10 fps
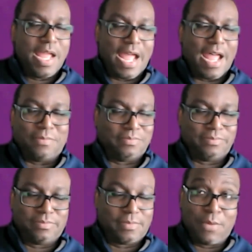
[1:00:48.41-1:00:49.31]
I
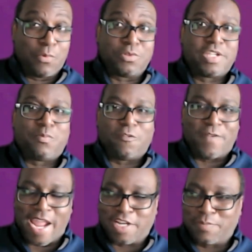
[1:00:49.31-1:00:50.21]
won't say
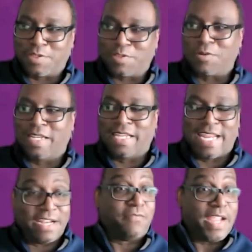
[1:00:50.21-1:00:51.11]
perfect, but
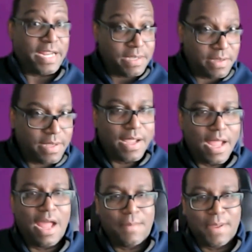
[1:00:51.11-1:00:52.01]
certainly innovate
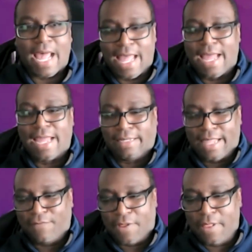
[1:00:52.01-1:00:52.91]
at a high
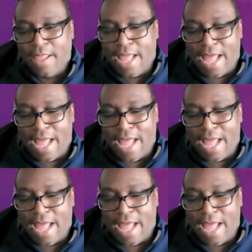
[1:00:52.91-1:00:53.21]
level.